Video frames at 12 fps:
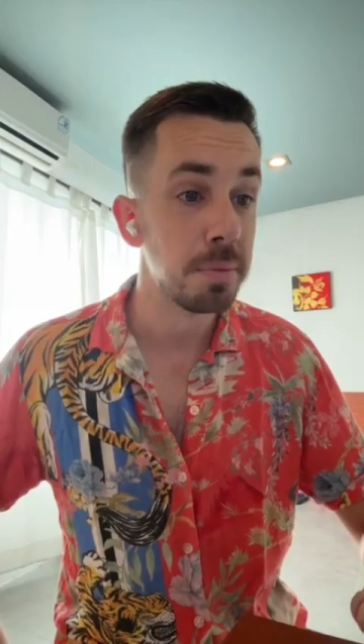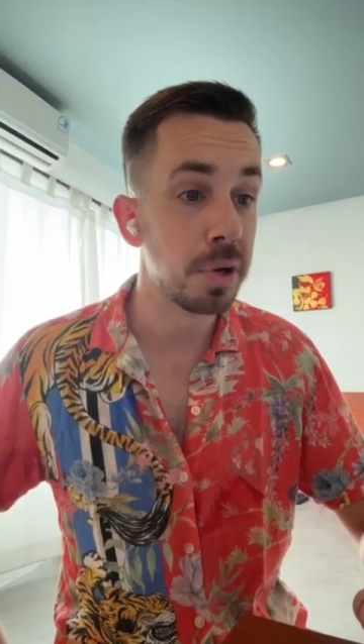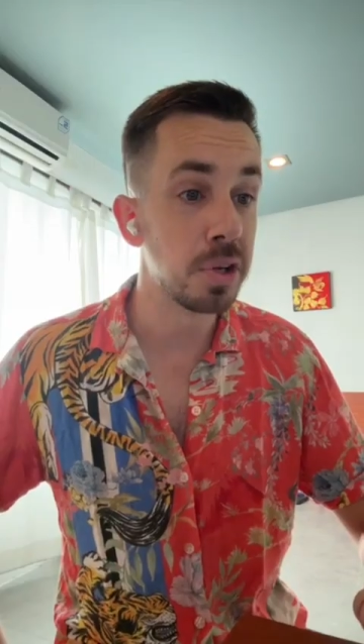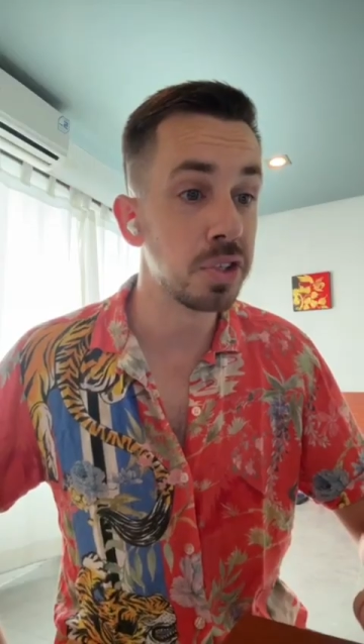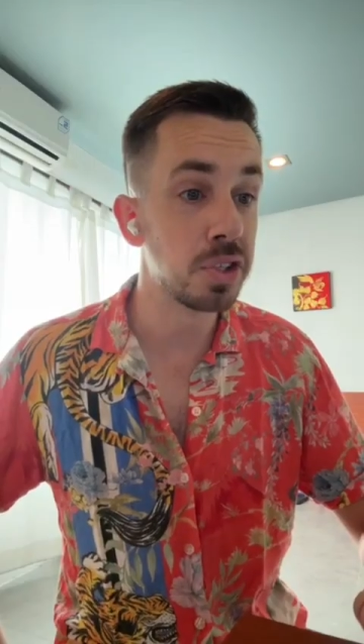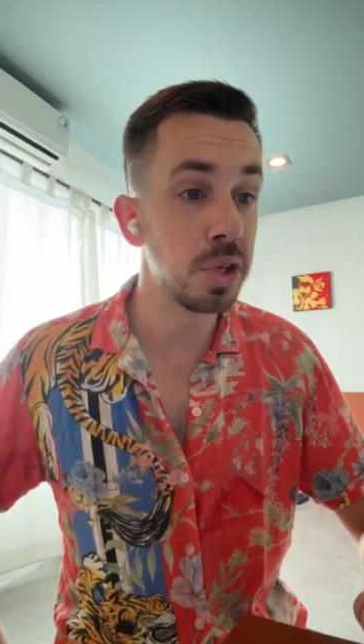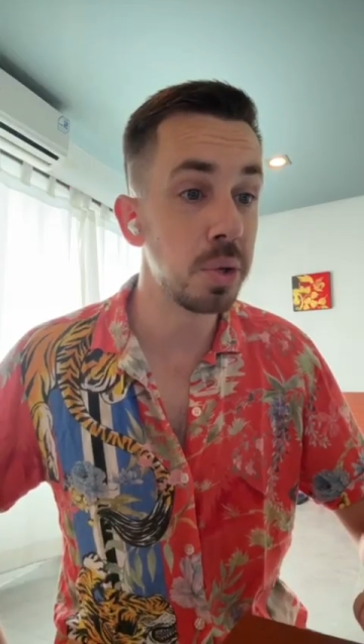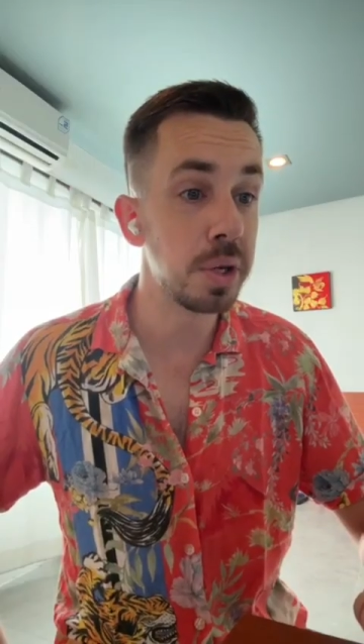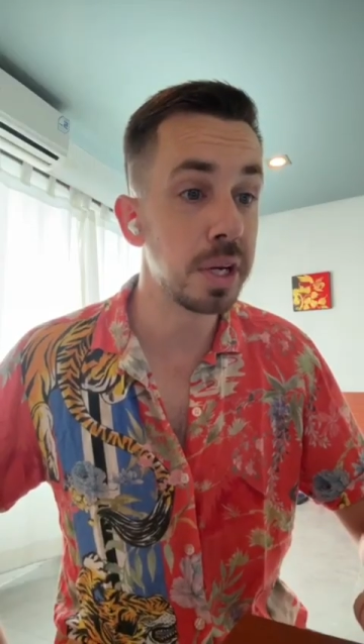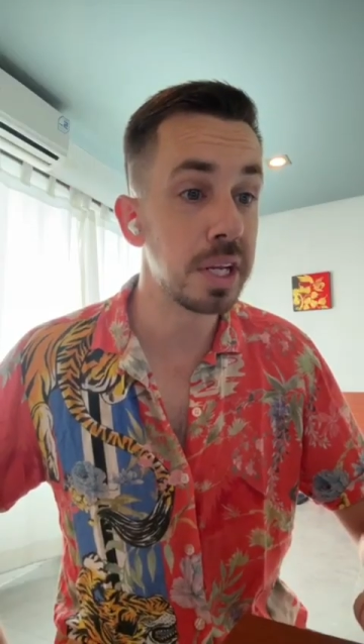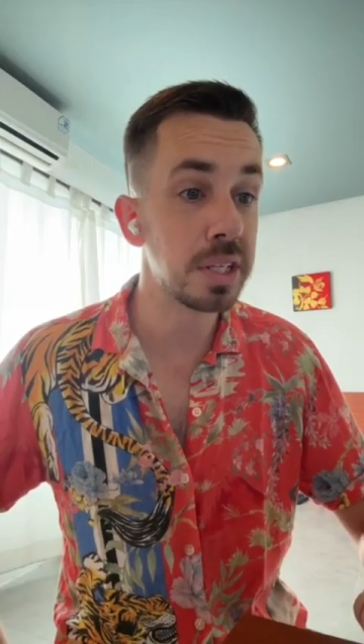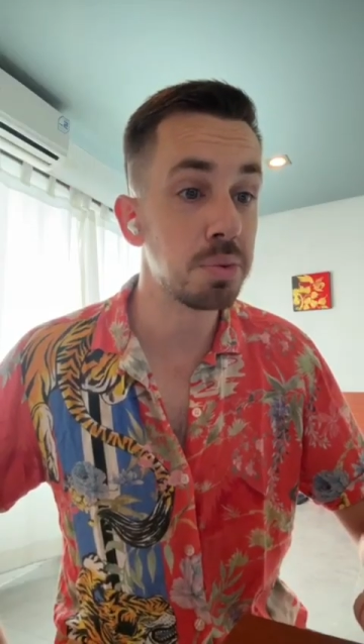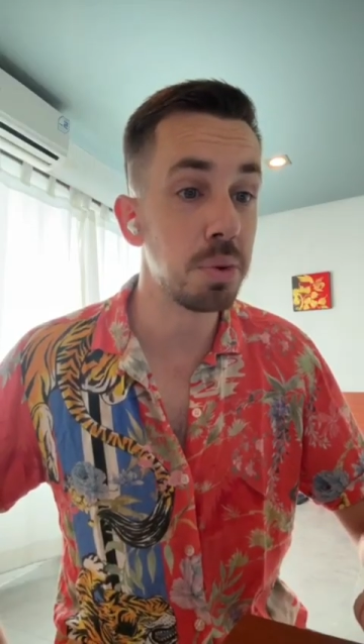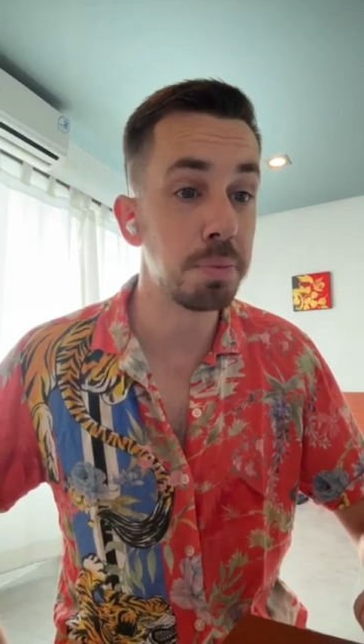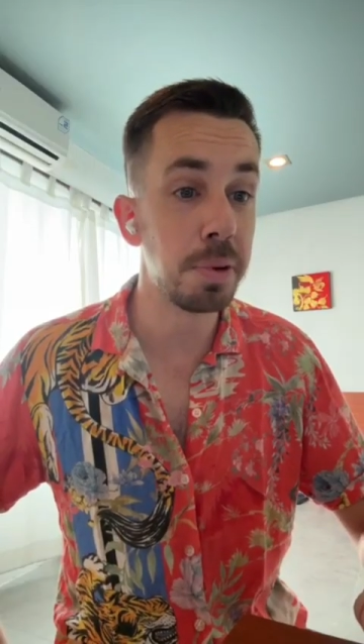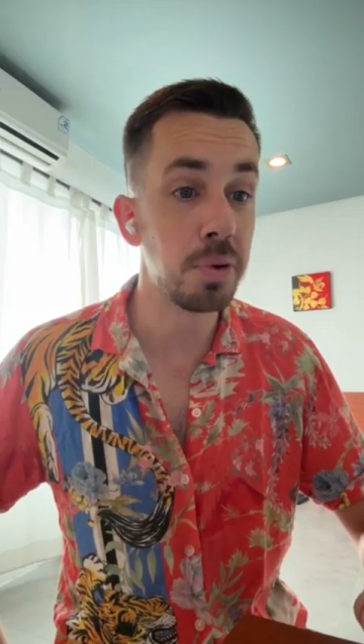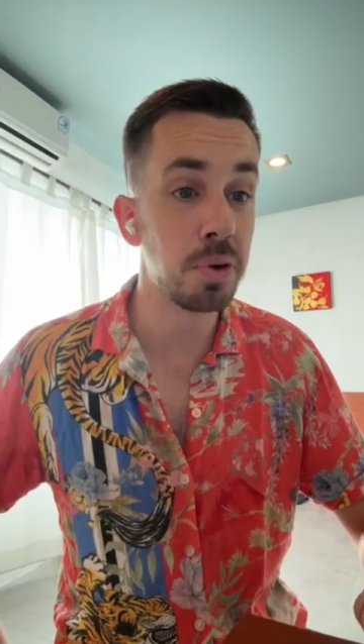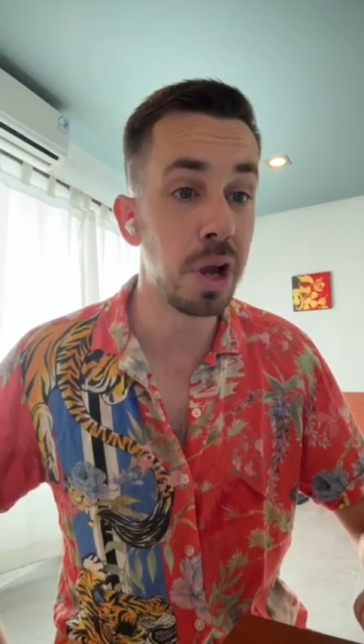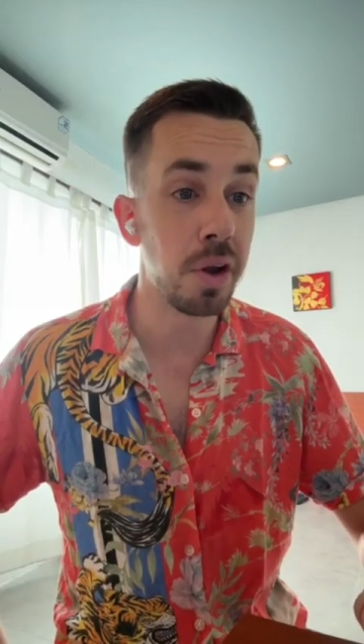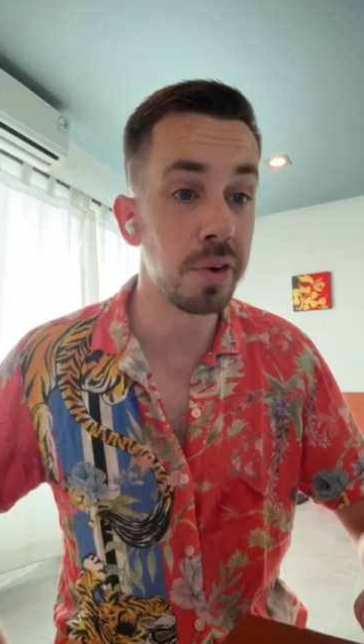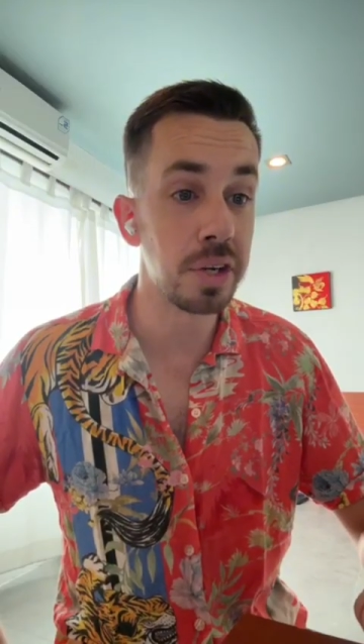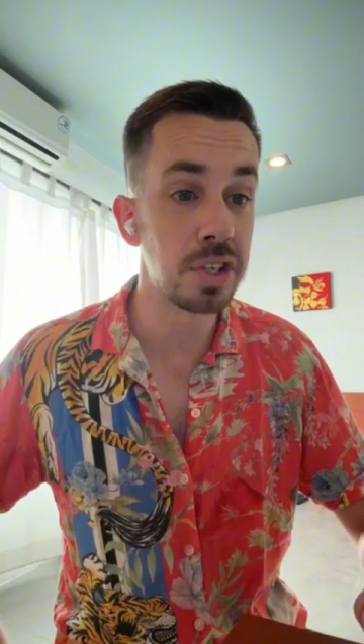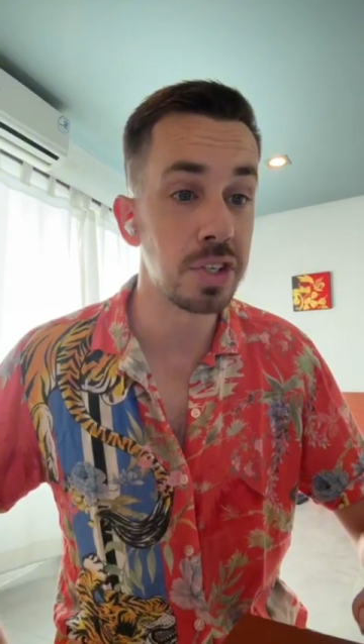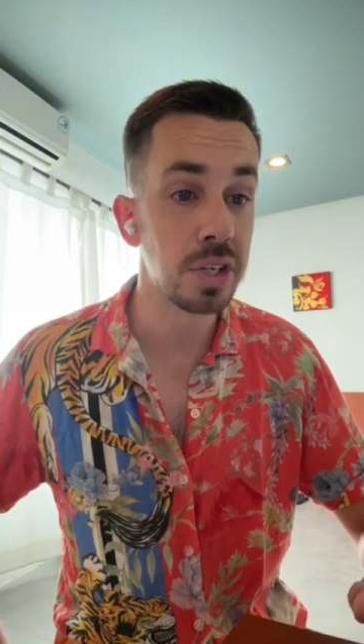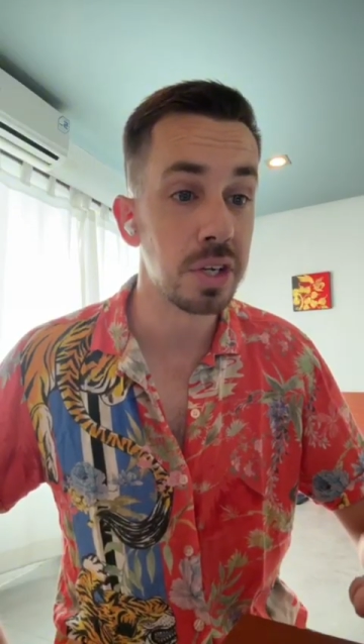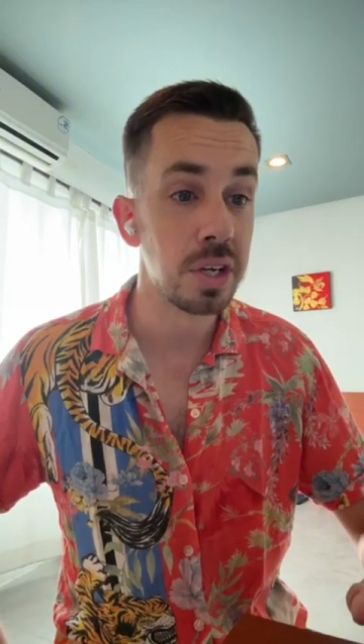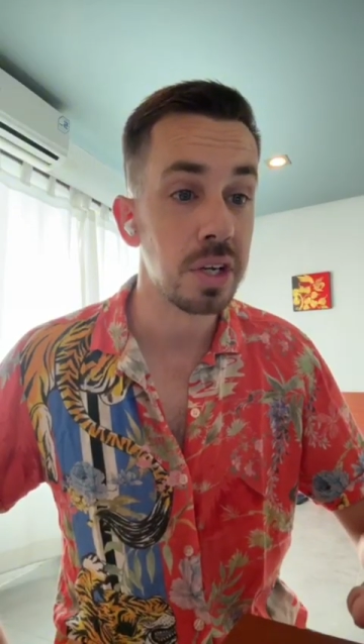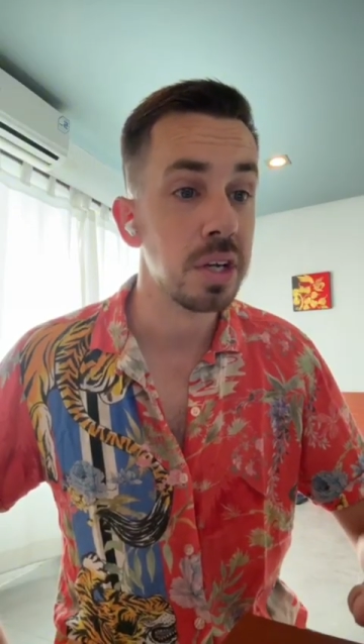because doing this will build courage.